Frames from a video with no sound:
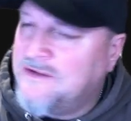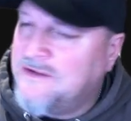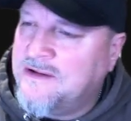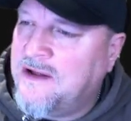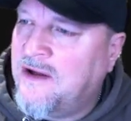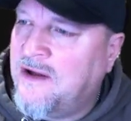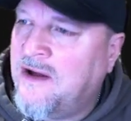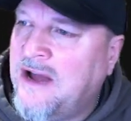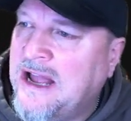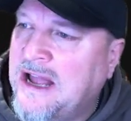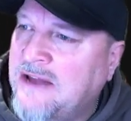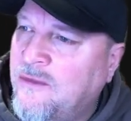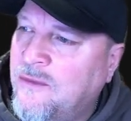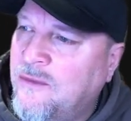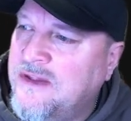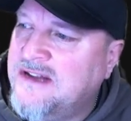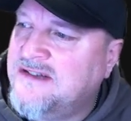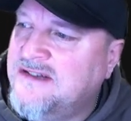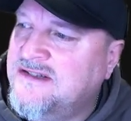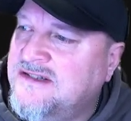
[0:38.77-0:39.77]
I had all
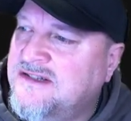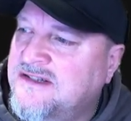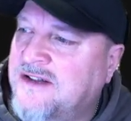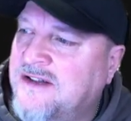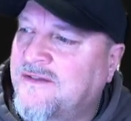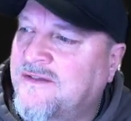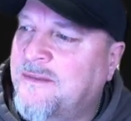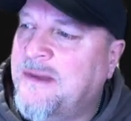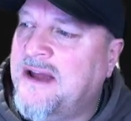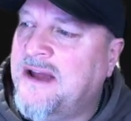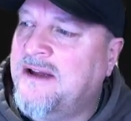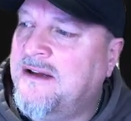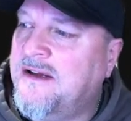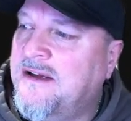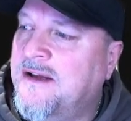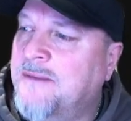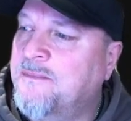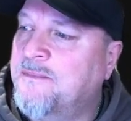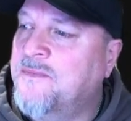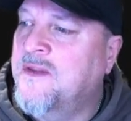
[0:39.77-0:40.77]
this stuff
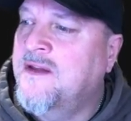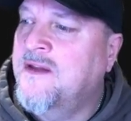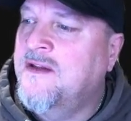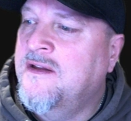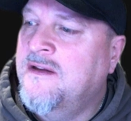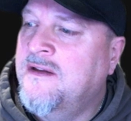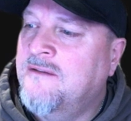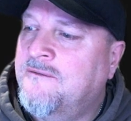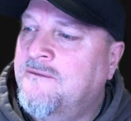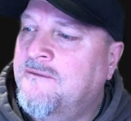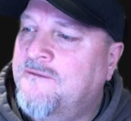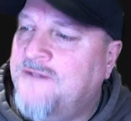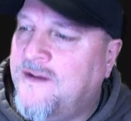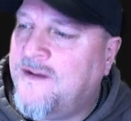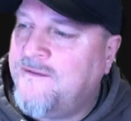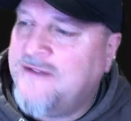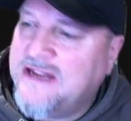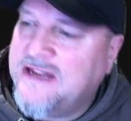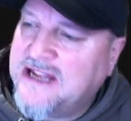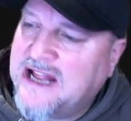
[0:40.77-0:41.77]
about
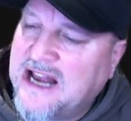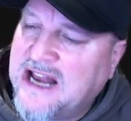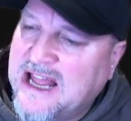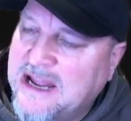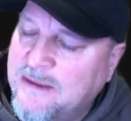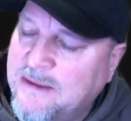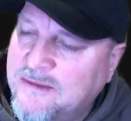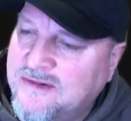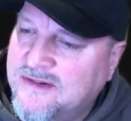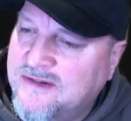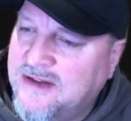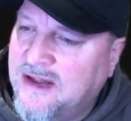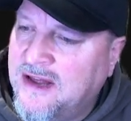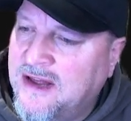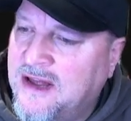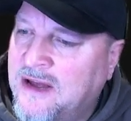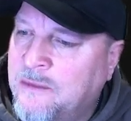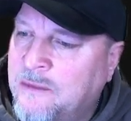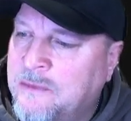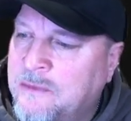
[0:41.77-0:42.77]
fluffy clouds
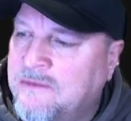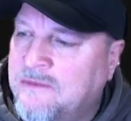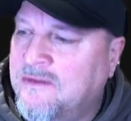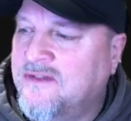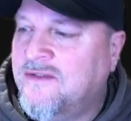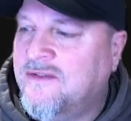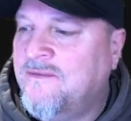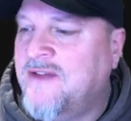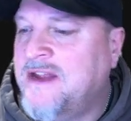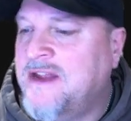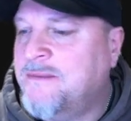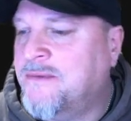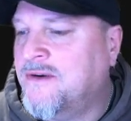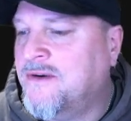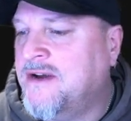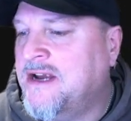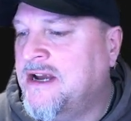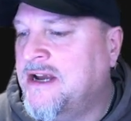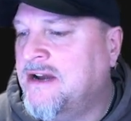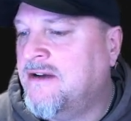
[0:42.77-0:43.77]
with lots of vapor
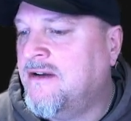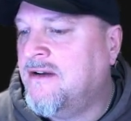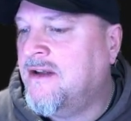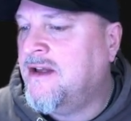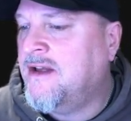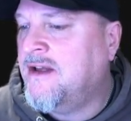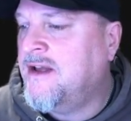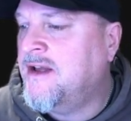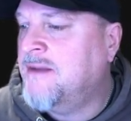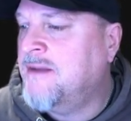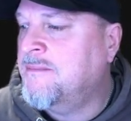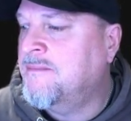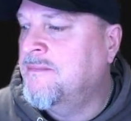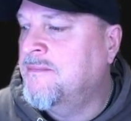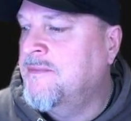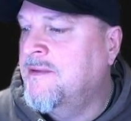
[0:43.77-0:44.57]
here.